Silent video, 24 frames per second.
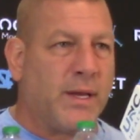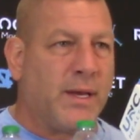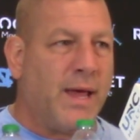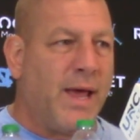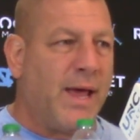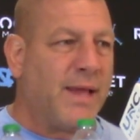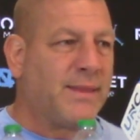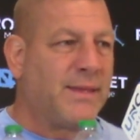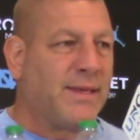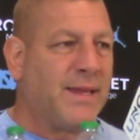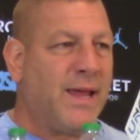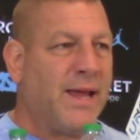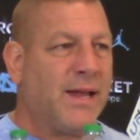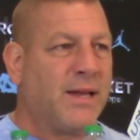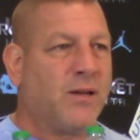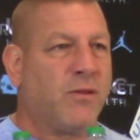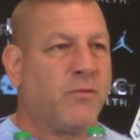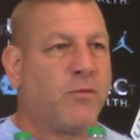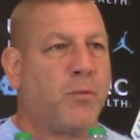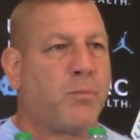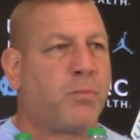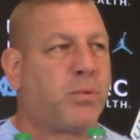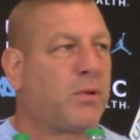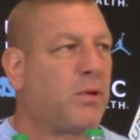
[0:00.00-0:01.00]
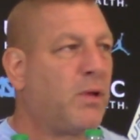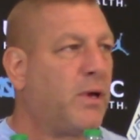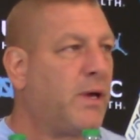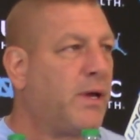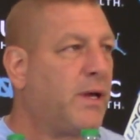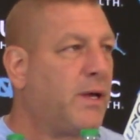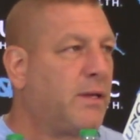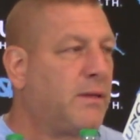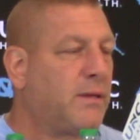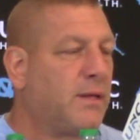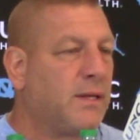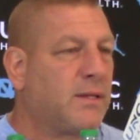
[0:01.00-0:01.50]
At the end of a
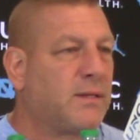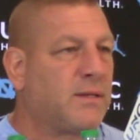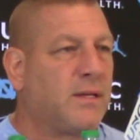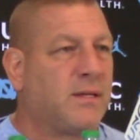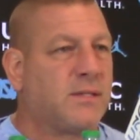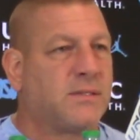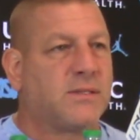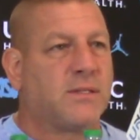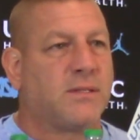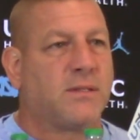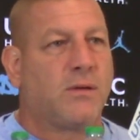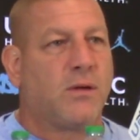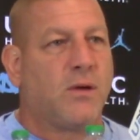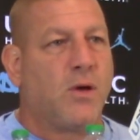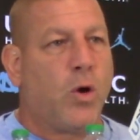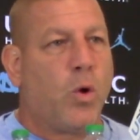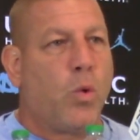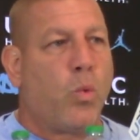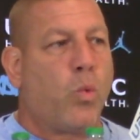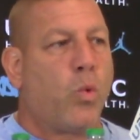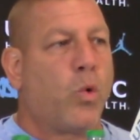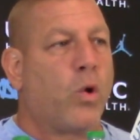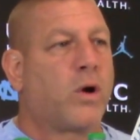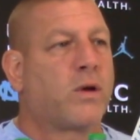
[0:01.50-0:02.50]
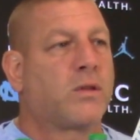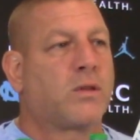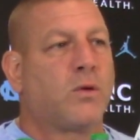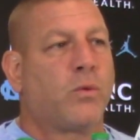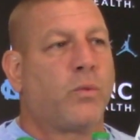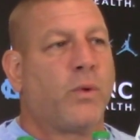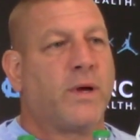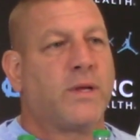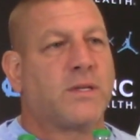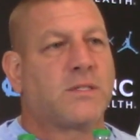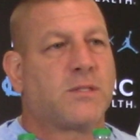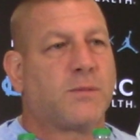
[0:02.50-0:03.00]
play that doesn't work the
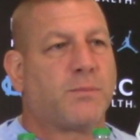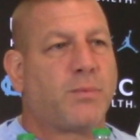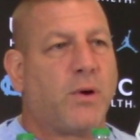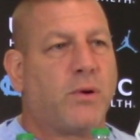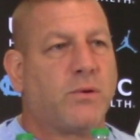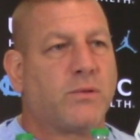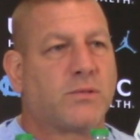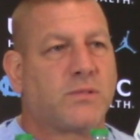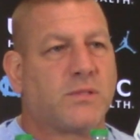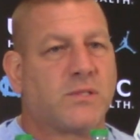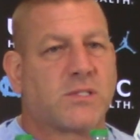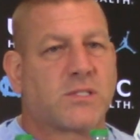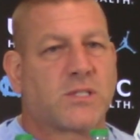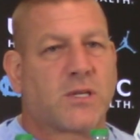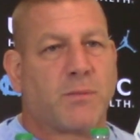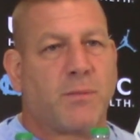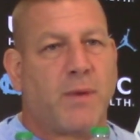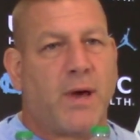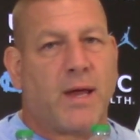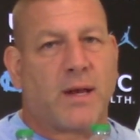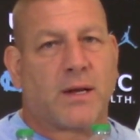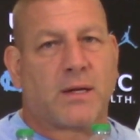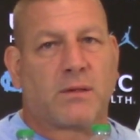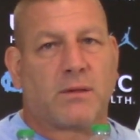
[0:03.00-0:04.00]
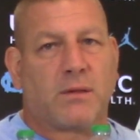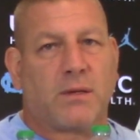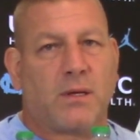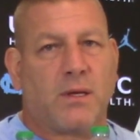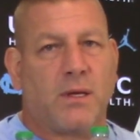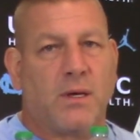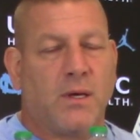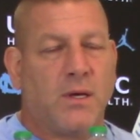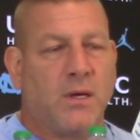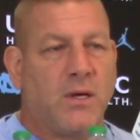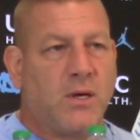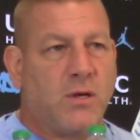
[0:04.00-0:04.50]
way it's supposed to schematically,
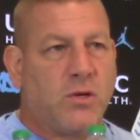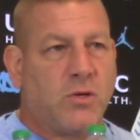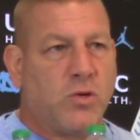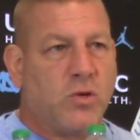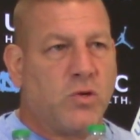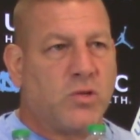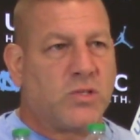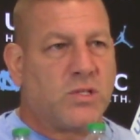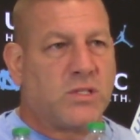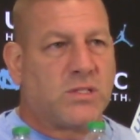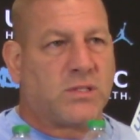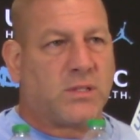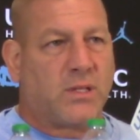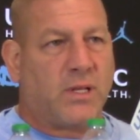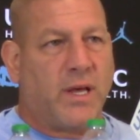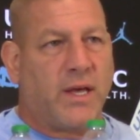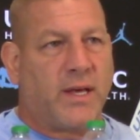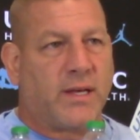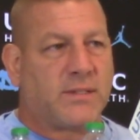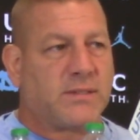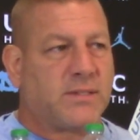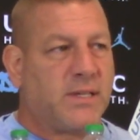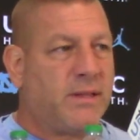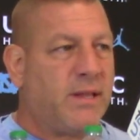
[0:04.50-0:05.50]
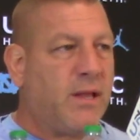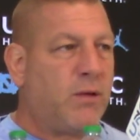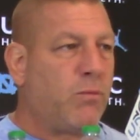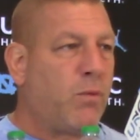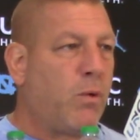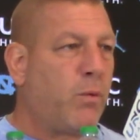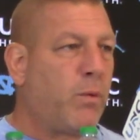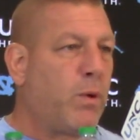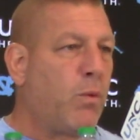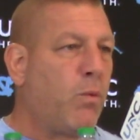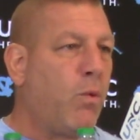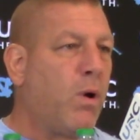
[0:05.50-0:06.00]
use his legs. And then
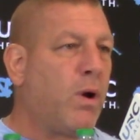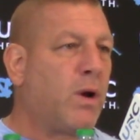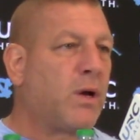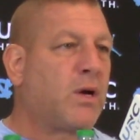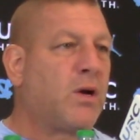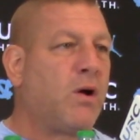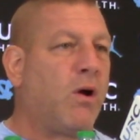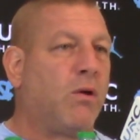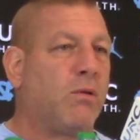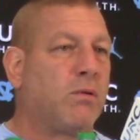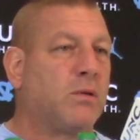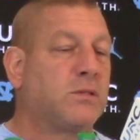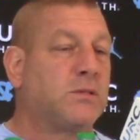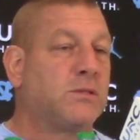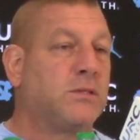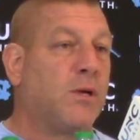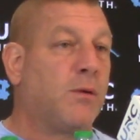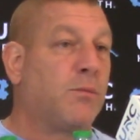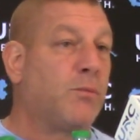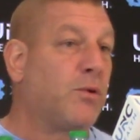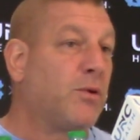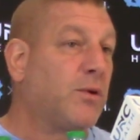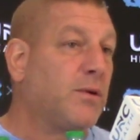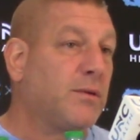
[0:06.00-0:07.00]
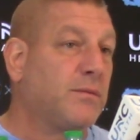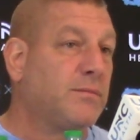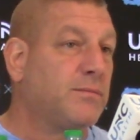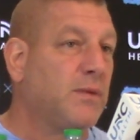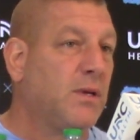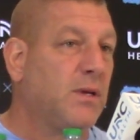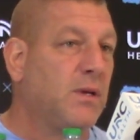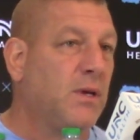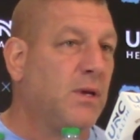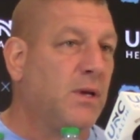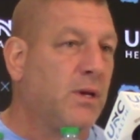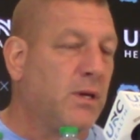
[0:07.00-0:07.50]
when we want to call his number,
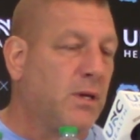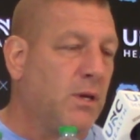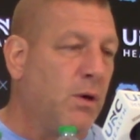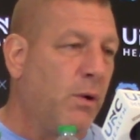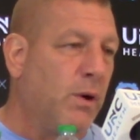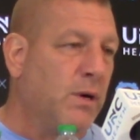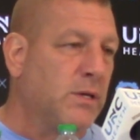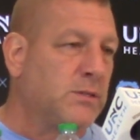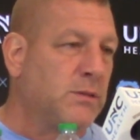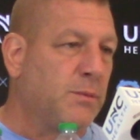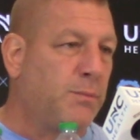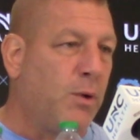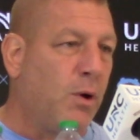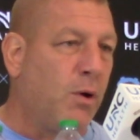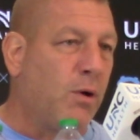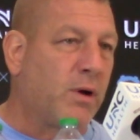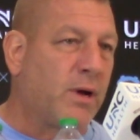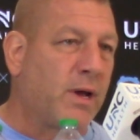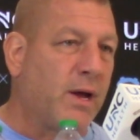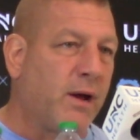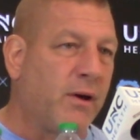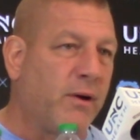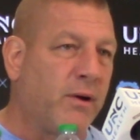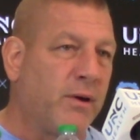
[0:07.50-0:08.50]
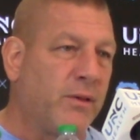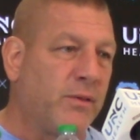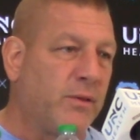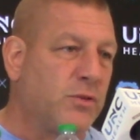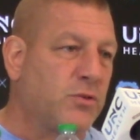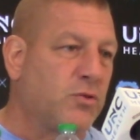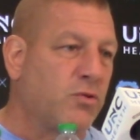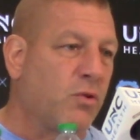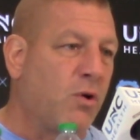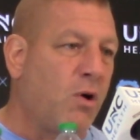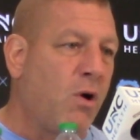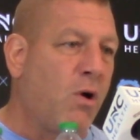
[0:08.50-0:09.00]
as the ball carrier in
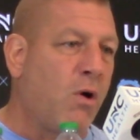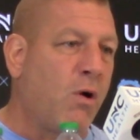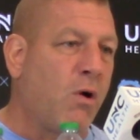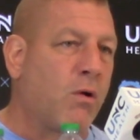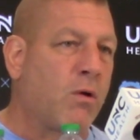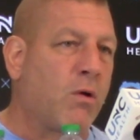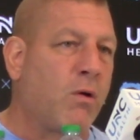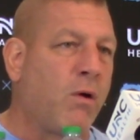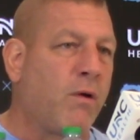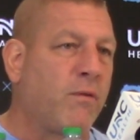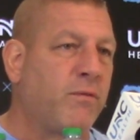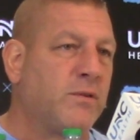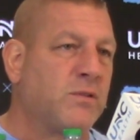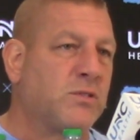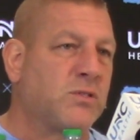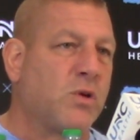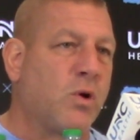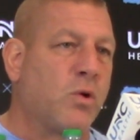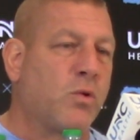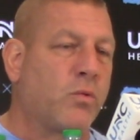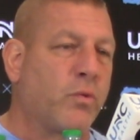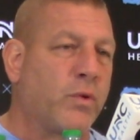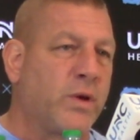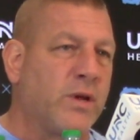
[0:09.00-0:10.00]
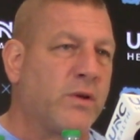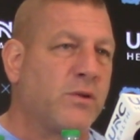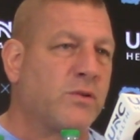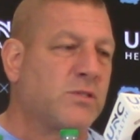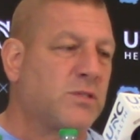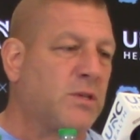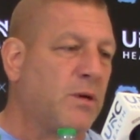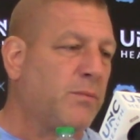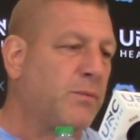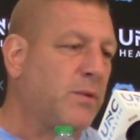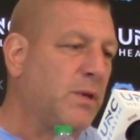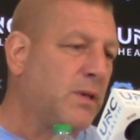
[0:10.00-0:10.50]
the draw or off his own read or
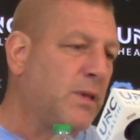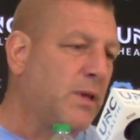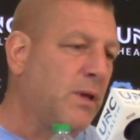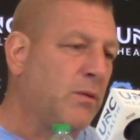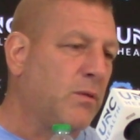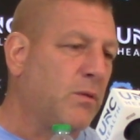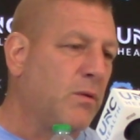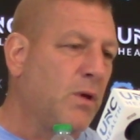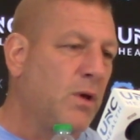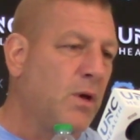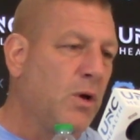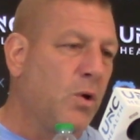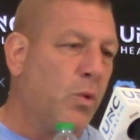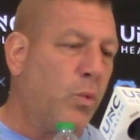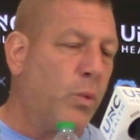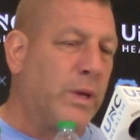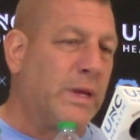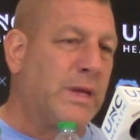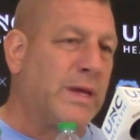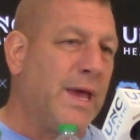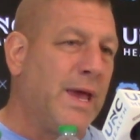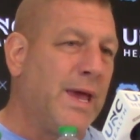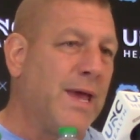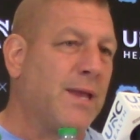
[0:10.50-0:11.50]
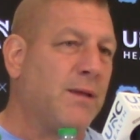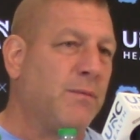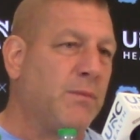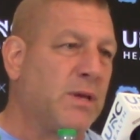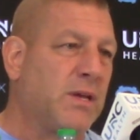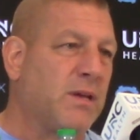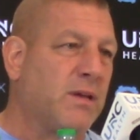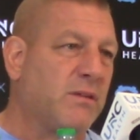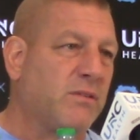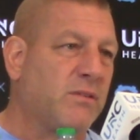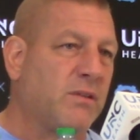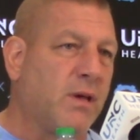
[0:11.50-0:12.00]
something, then we can
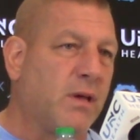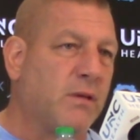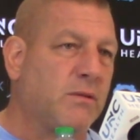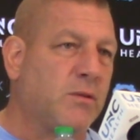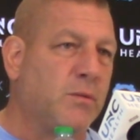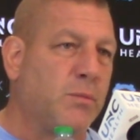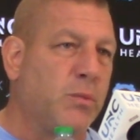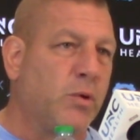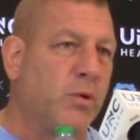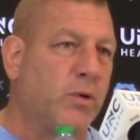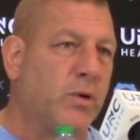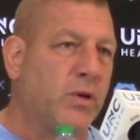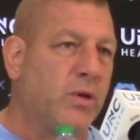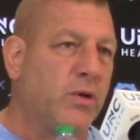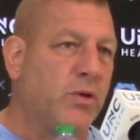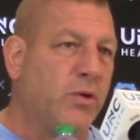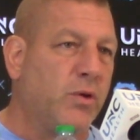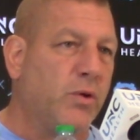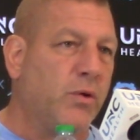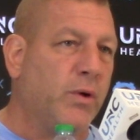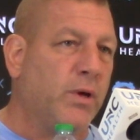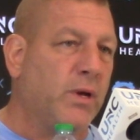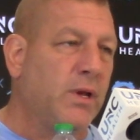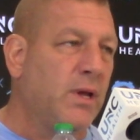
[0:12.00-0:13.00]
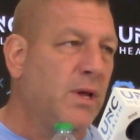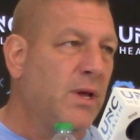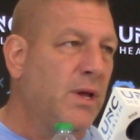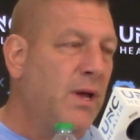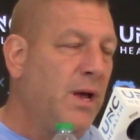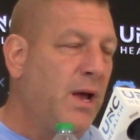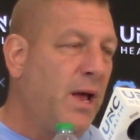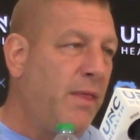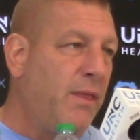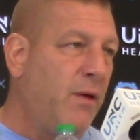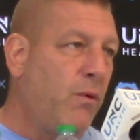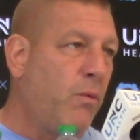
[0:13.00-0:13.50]
because he has the ability to do it.
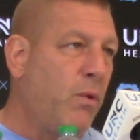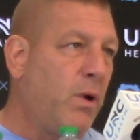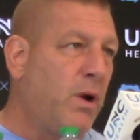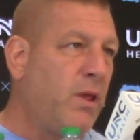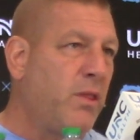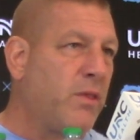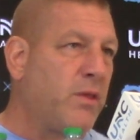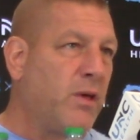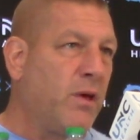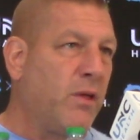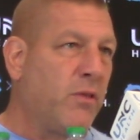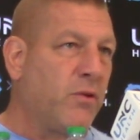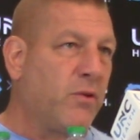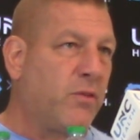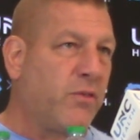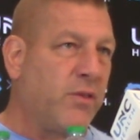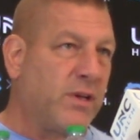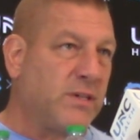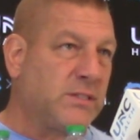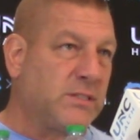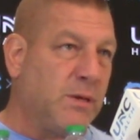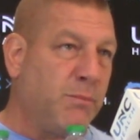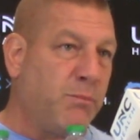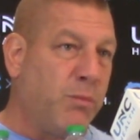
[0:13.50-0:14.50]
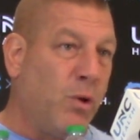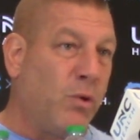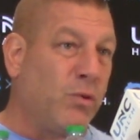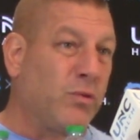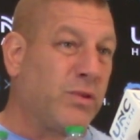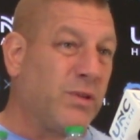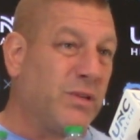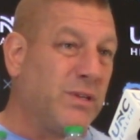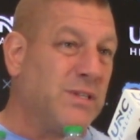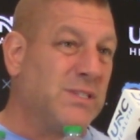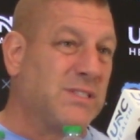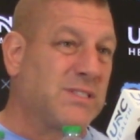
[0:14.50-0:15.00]
And then one of the other things that both
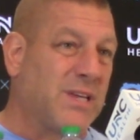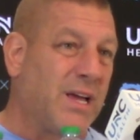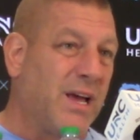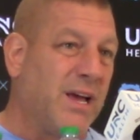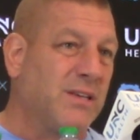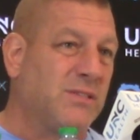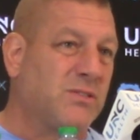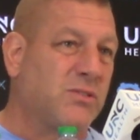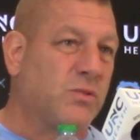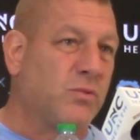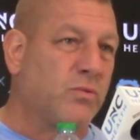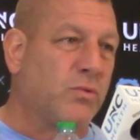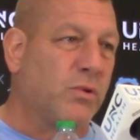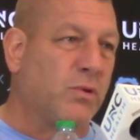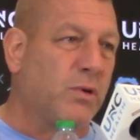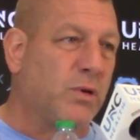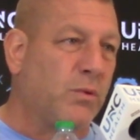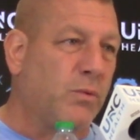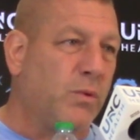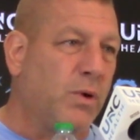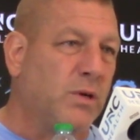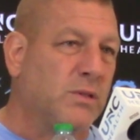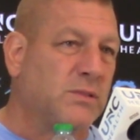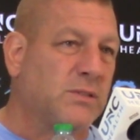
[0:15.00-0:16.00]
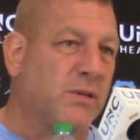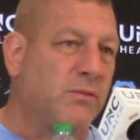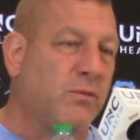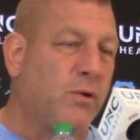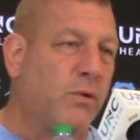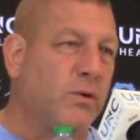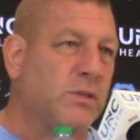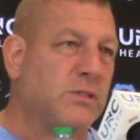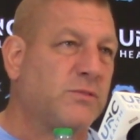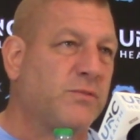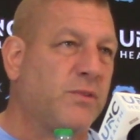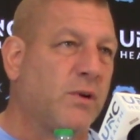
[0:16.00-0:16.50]
of these guys do really well is I've
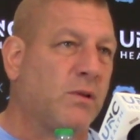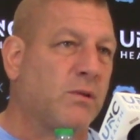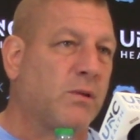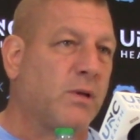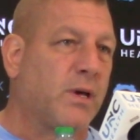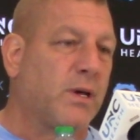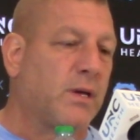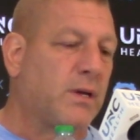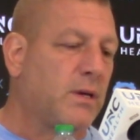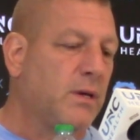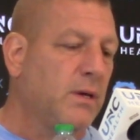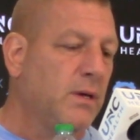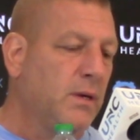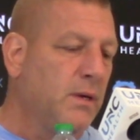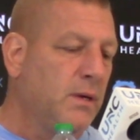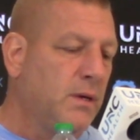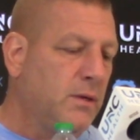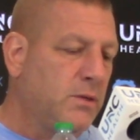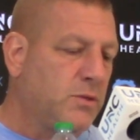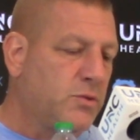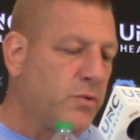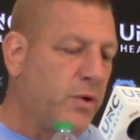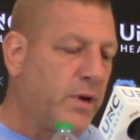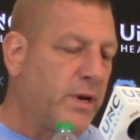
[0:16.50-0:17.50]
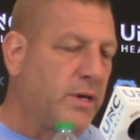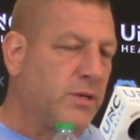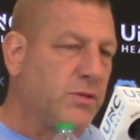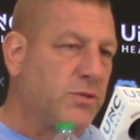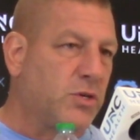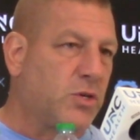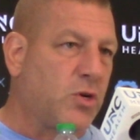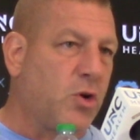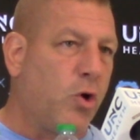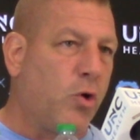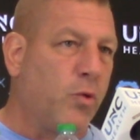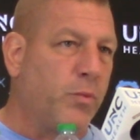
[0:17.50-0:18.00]
always felt like Drake and
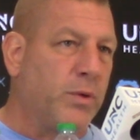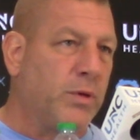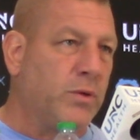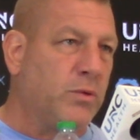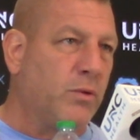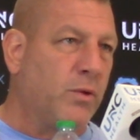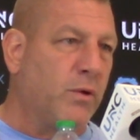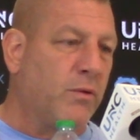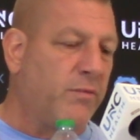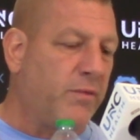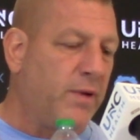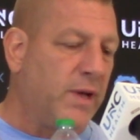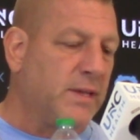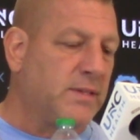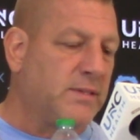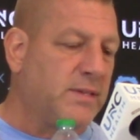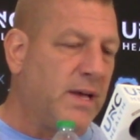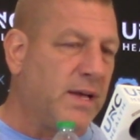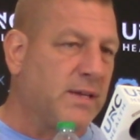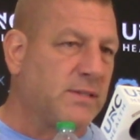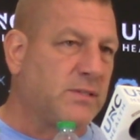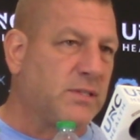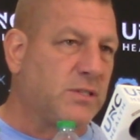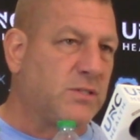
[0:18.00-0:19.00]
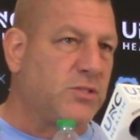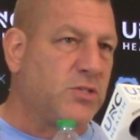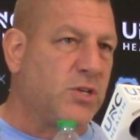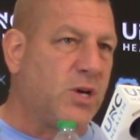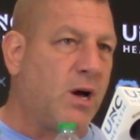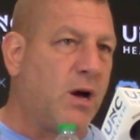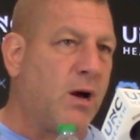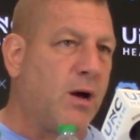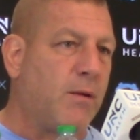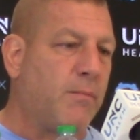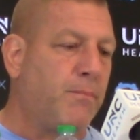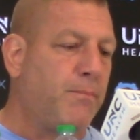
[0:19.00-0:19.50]
Jacoby do a fantastic
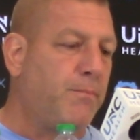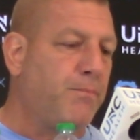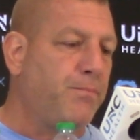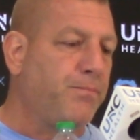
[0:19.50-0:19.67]
job